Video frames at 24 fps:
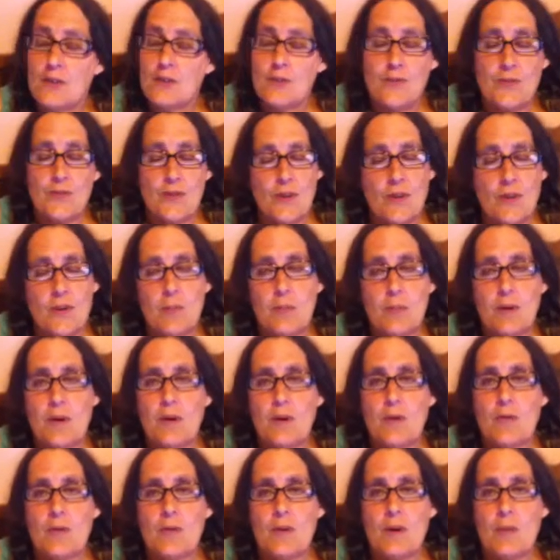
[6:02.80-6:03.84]
so far
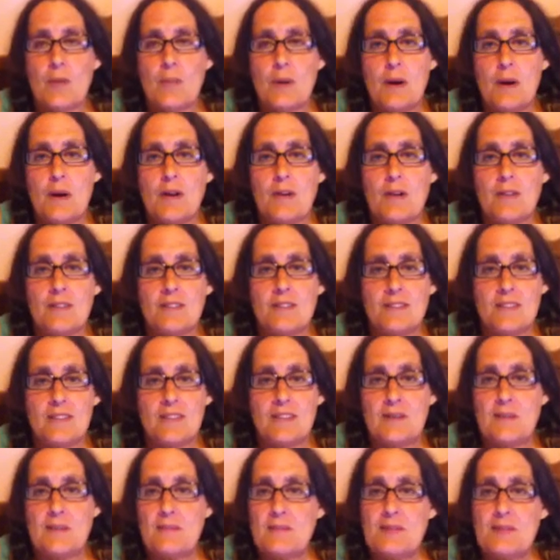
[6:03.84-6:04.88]
about about
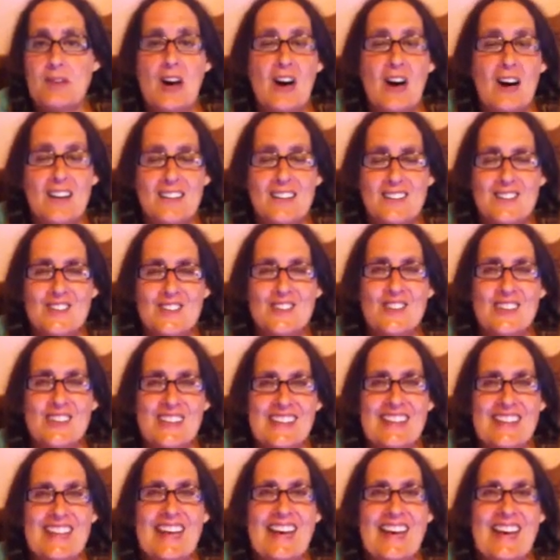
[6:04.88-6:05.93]
um, not
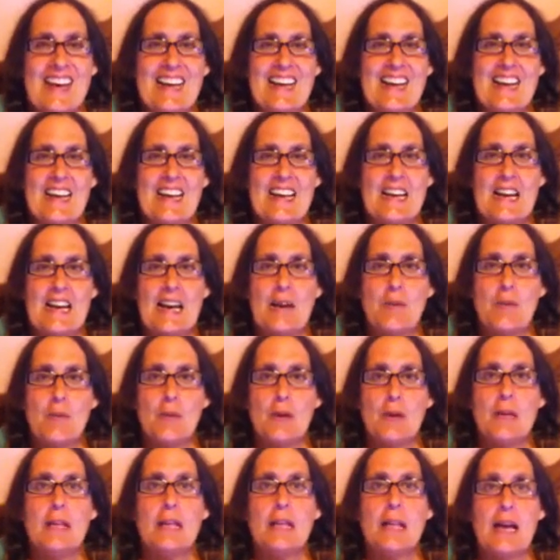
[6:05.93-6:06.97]
doing that, and I
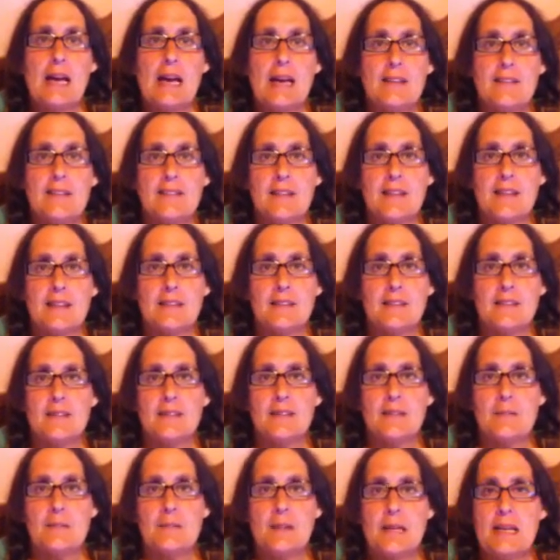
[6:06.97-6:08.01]
realize that
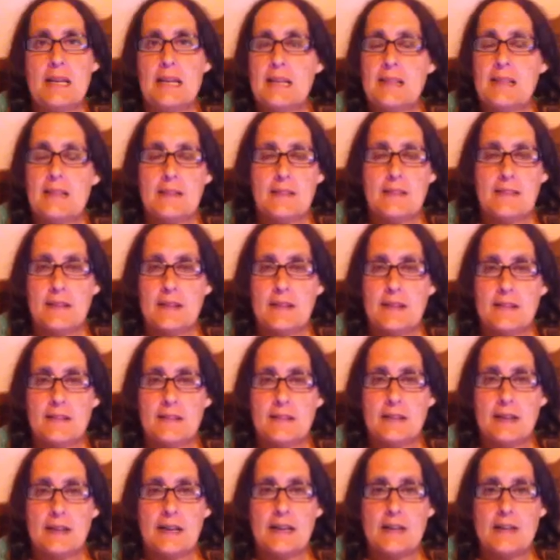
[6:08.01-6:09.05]
many of the things
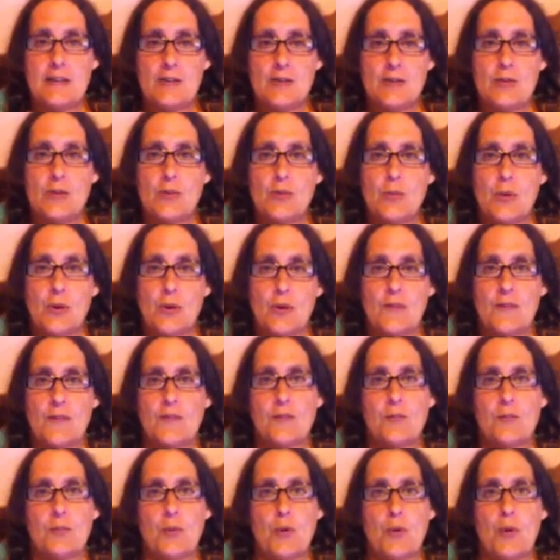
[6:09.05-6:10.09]
that I do to work
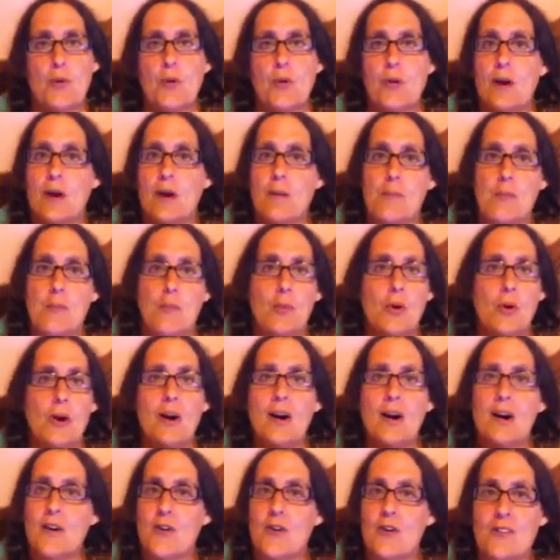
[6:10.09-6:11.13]
this program, the
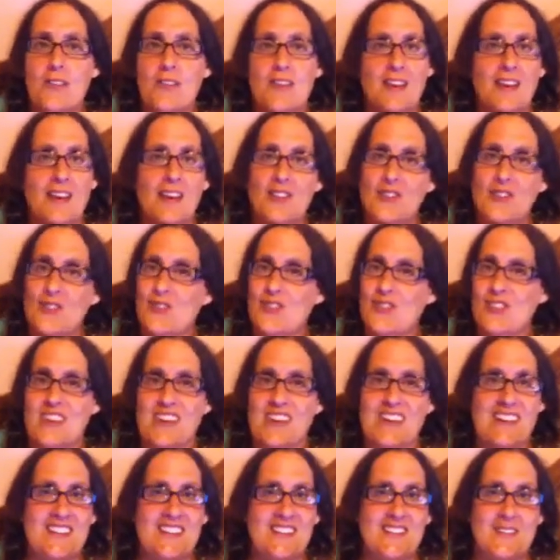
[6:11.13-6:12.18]
water, the
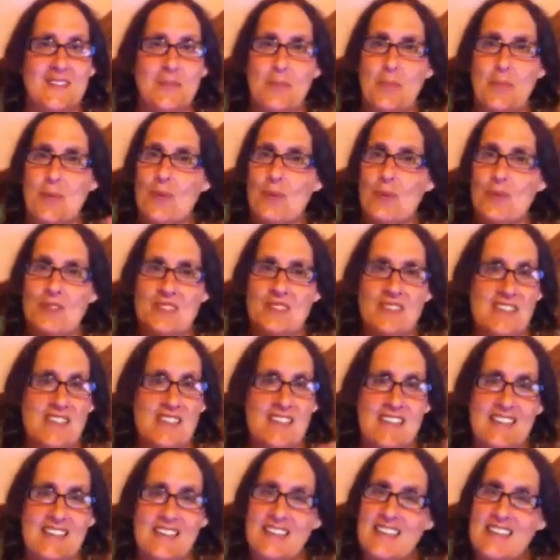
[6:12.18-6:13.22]
exercise, the
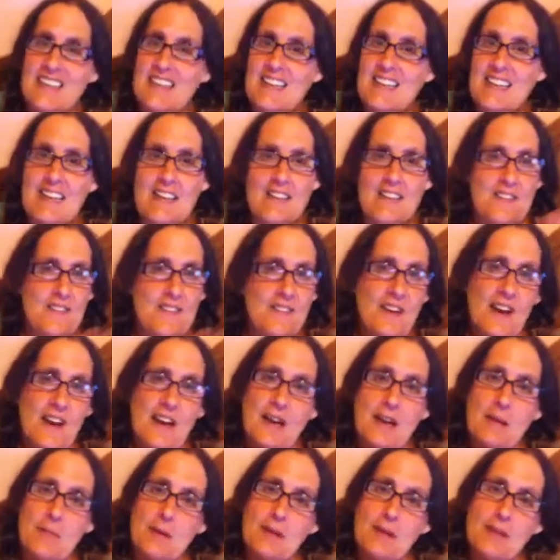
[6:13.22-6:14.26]
protein, the
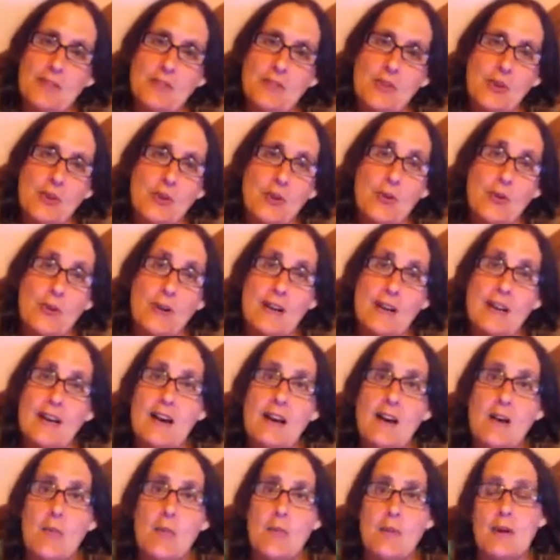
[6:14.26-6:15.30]
vitamins, are going to
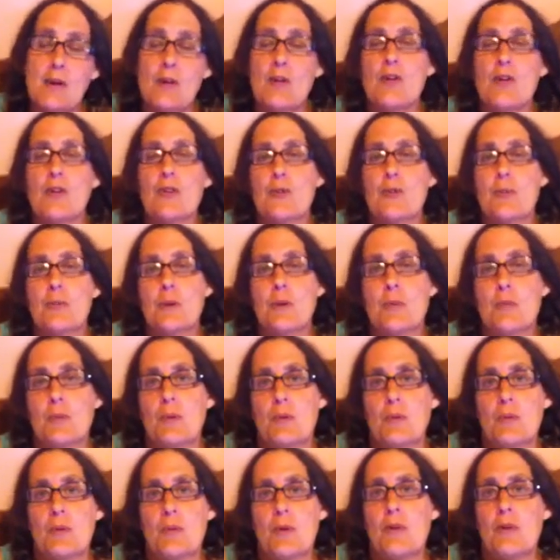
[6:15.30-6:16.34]
help me ultimately
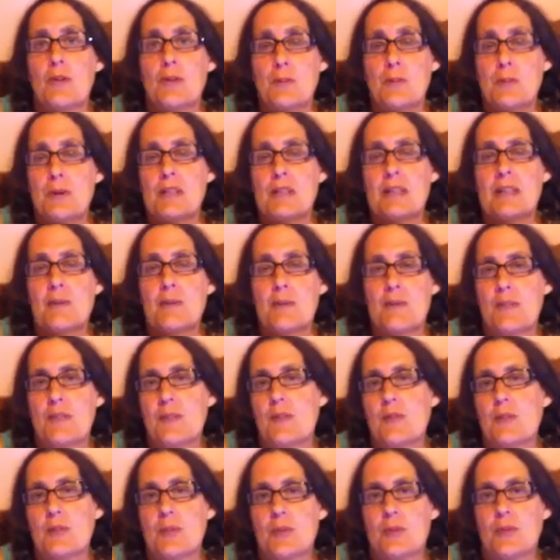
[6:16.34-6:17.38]
with ultimately with
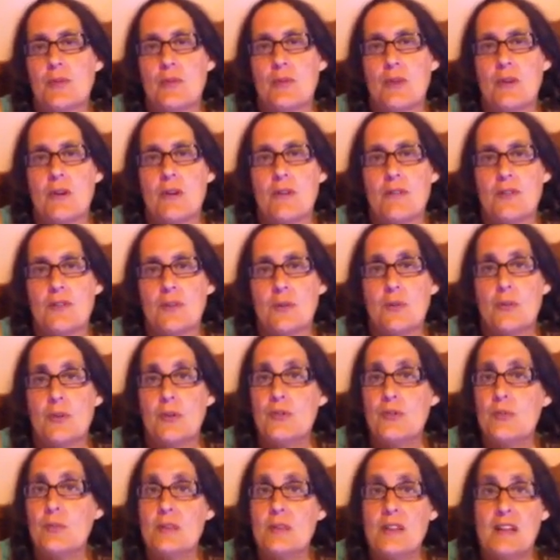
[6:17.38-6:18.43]
this withdrawal. So
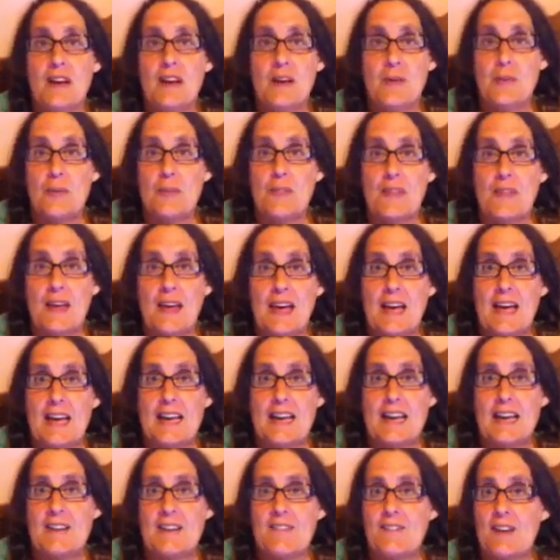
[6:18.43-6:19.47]
wish me luck with that,
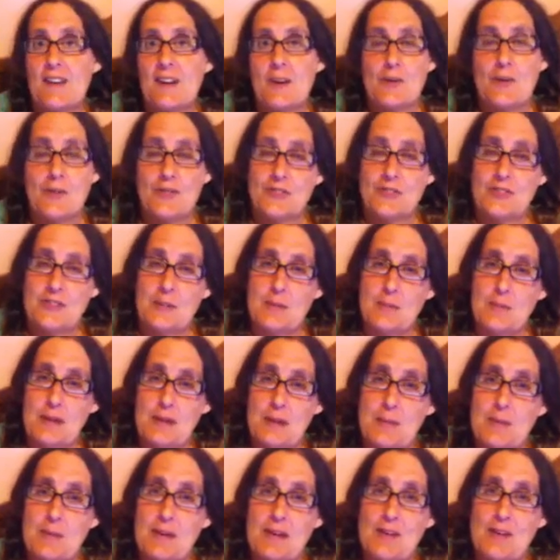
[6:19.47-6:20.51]
and if I don't seem
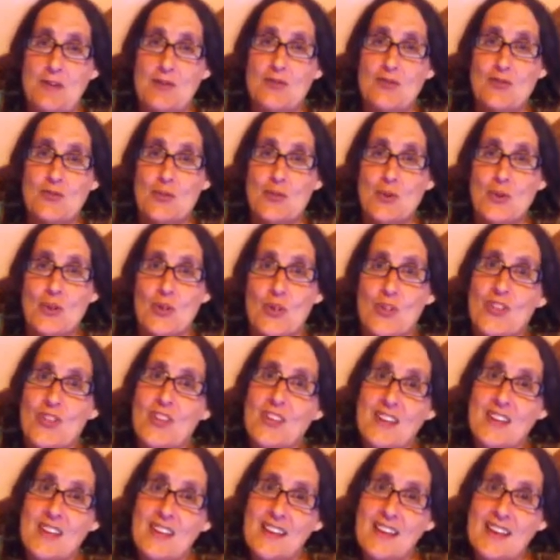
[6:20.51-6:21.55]
like my usual
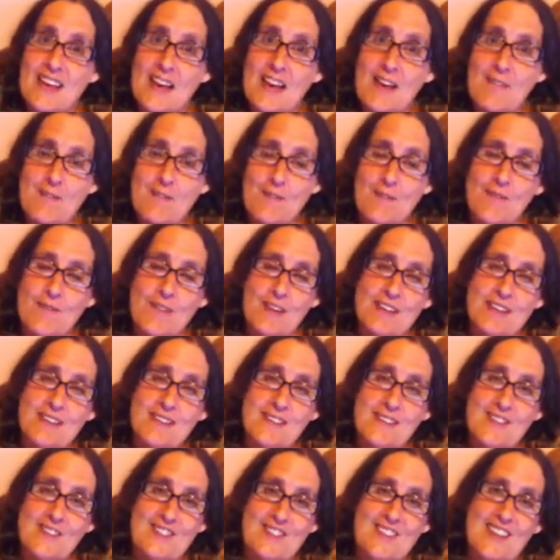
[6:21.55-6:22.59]

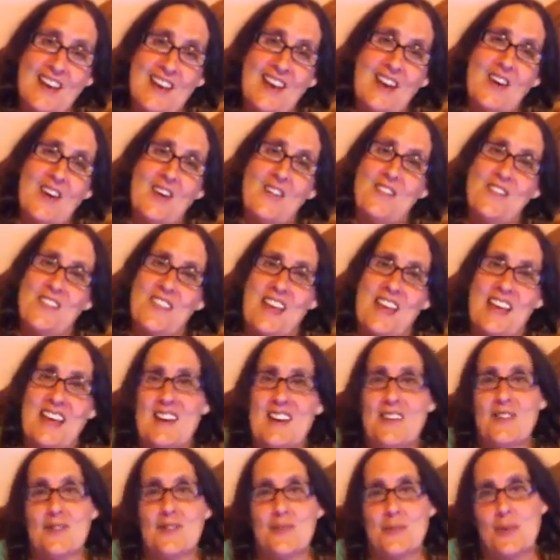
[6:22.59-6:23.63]
effervescent self,
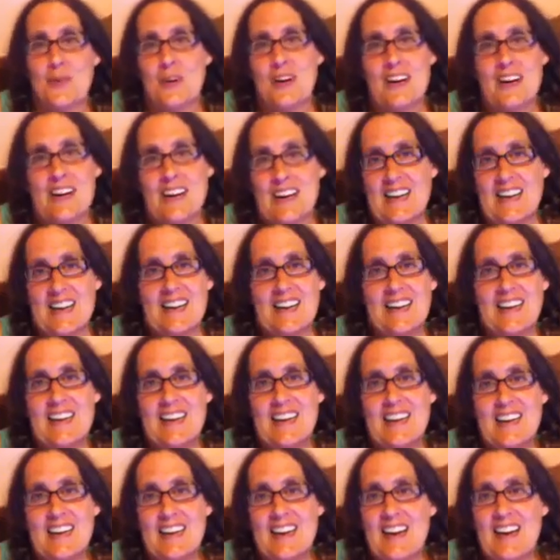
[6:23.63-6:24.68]
that is why.
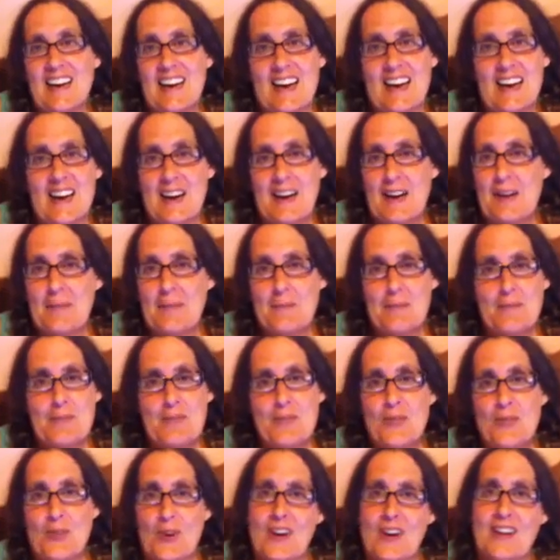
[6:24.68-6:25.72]
I'm
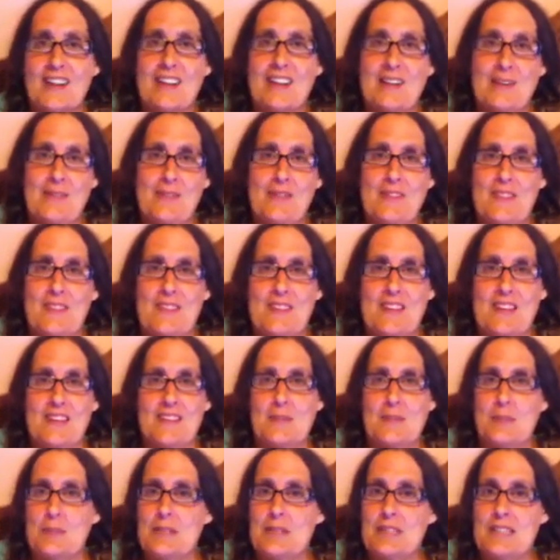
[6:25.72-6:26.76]
struggling with
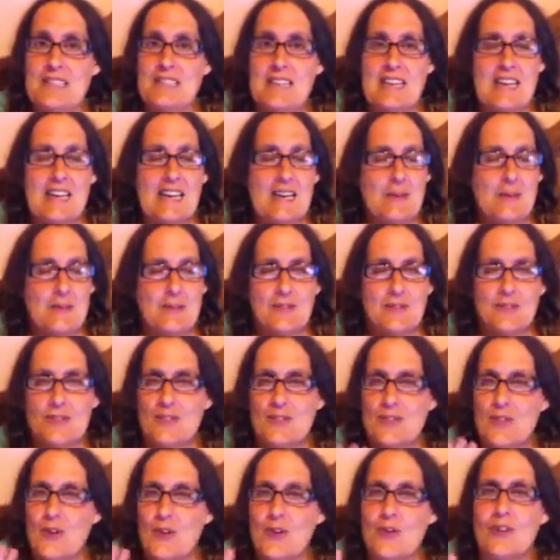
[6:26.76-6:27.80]
this. I mean, today I was
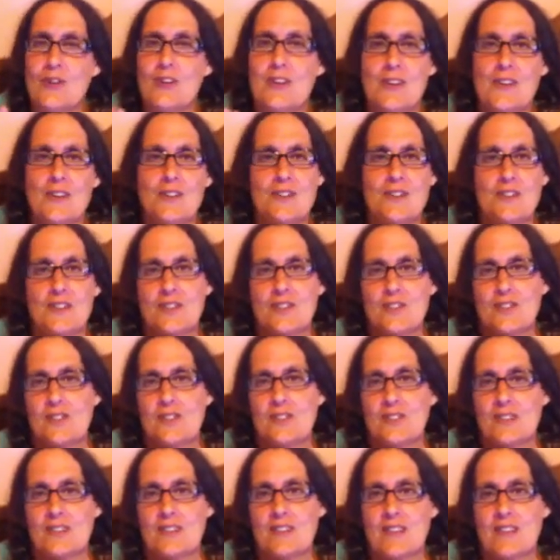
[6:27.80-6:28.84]
so close to
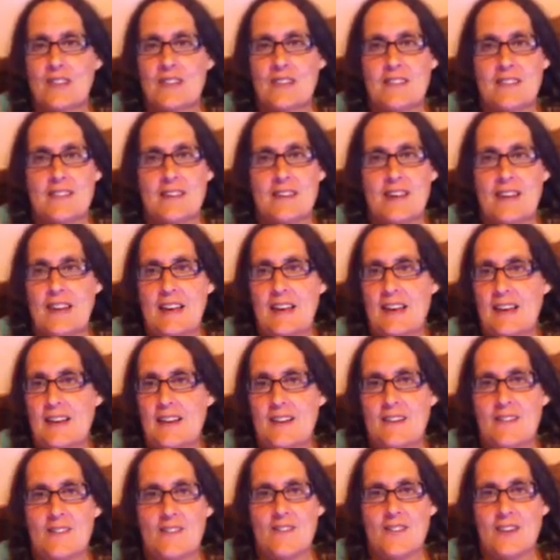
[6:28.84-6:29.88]
just saying,
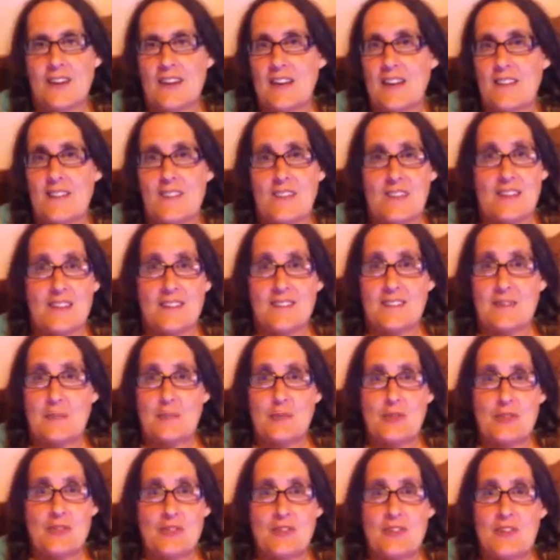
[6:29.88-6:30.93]
oh, forget this.
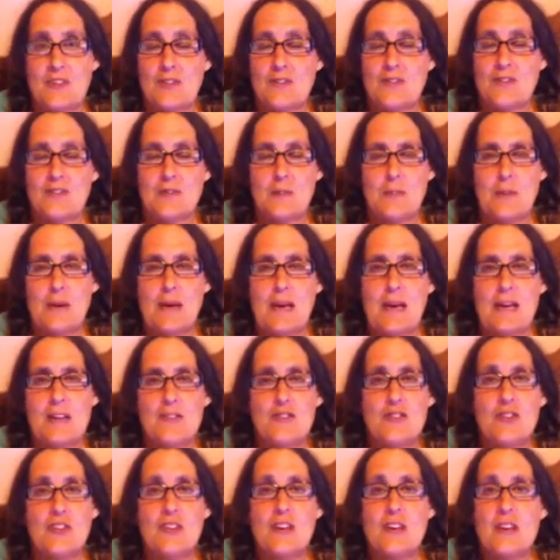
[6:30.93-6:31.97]
I'm just going to use the
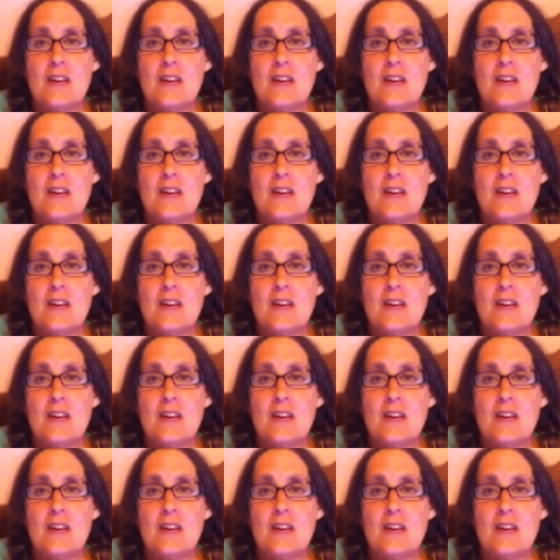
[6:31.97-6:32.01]
patch.